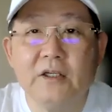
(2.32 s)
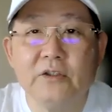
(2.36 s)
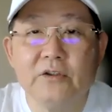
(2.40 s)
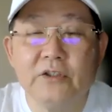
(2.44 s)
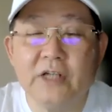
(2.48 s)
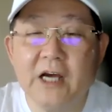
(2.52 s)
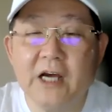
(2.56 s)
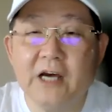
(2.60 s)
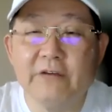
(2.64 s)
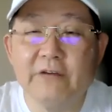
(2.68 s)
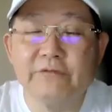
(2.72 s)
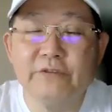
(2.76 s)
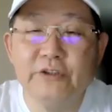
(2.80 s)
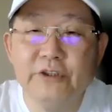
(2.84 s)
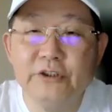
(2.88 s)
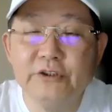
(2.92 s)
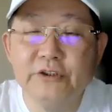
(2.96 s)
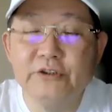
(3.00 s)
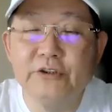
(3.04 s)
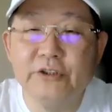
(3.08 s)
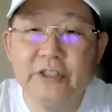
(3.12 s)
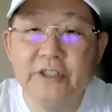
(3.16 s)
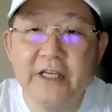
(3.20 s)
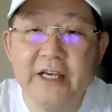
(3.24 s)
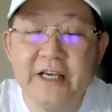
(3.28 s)
Good afternoon.
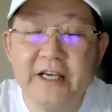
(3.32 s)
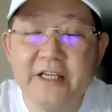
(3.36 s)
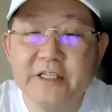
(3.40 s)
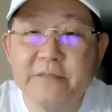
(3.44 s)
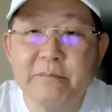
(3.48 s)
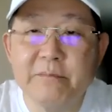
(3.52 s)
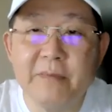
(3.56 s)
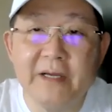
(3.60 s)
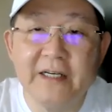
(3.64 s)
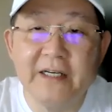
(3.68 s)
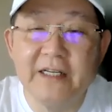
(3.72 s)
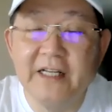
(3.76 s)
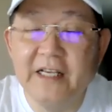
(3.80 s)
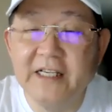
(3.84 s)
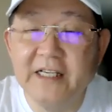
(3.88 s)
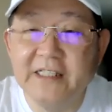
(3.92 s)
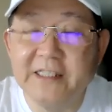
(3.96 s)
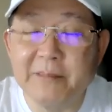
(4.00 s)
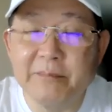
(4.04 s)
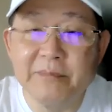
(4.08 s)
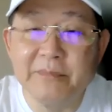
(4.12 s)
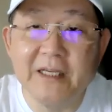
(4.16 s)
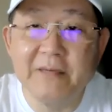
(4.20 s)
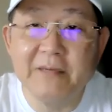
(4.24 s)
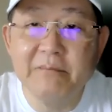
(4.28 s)
Today is Monday,
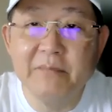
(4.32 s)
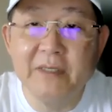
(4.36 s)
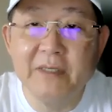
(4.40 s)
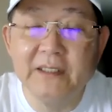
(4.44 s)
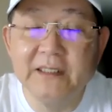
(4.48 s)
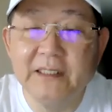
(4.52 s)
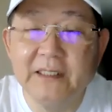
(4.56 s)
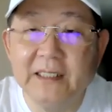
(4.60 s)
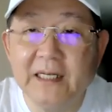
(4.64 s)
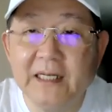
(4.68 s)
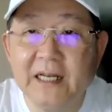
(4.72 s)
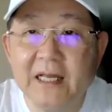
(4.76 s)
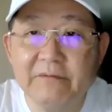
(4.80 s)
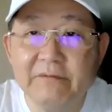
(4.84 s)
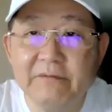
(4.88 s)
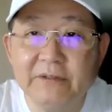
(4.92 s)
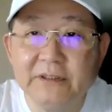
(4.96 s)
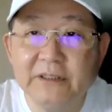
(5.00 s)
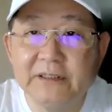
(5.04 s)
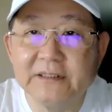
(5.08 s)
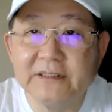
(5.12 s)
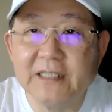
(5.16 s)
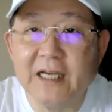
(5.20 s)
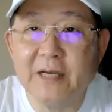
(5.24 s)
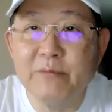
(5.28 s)
September the 11th.
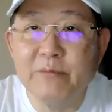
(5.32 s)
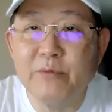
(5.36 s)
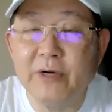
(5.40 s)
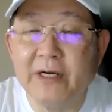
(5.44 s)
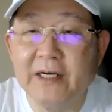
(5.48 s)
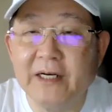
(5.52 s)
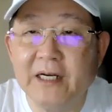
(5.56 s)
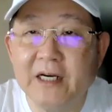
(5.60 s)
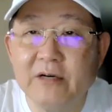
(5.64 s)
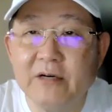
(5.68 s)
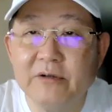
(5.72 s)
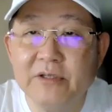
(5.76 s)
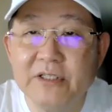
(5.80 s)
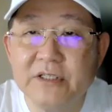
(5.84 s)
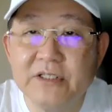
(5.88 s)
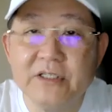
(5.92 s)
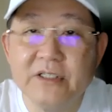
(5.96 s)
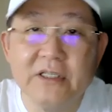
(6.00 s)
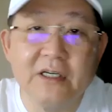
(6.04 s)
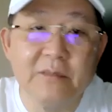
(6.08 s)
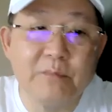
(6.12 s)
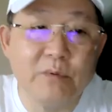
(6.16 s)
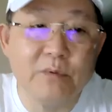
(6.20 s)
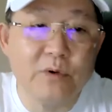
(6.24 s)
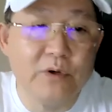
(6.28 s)
The time right now in
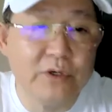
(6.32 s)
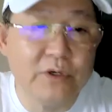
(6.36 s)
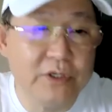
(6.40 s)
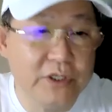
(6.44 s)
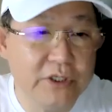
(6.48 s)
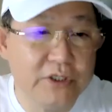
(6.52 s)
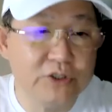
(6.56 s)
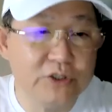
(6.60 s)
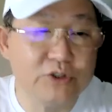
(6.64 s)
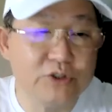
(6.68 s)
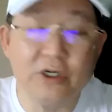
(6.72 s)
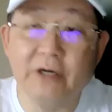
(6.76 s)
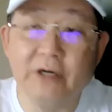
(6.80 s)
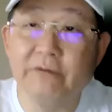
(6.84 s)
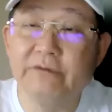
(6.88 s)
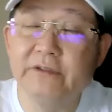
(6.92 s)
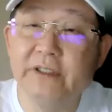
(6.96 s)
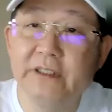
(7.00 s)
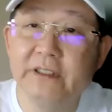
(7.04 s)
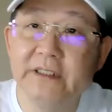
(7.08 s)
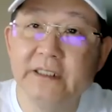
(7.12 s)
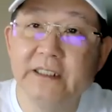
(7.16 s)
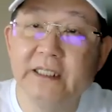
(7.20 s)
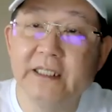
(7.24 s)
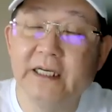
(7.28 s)
Singapore is
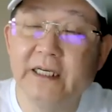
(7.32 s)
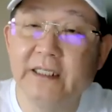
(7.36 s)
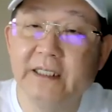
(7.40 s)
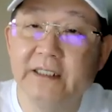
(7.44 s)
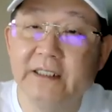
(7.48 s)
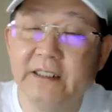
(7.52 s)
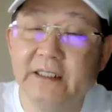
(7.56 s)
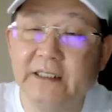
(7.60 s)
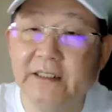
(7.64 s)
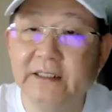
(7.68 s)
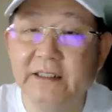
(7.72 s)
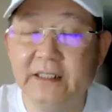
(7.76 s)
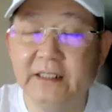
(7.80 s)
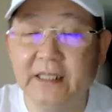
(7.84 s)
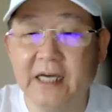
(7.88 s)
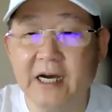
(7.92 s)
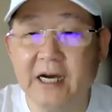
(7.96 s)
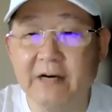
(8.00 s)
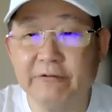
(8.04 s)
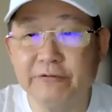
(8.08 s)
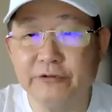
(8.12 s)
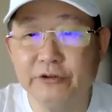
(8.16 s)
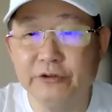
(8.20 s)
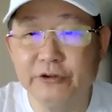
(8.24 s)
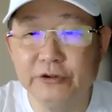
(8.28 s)
12:39 in the
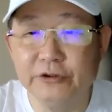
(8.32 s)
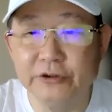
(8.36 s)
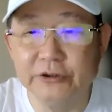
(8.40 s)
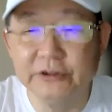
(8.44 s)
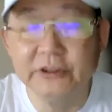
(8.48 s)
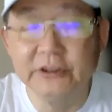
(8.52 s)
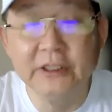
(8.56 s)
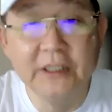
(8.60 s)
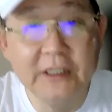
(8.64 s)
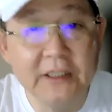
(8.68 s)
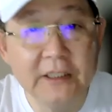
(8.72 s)
afternoon.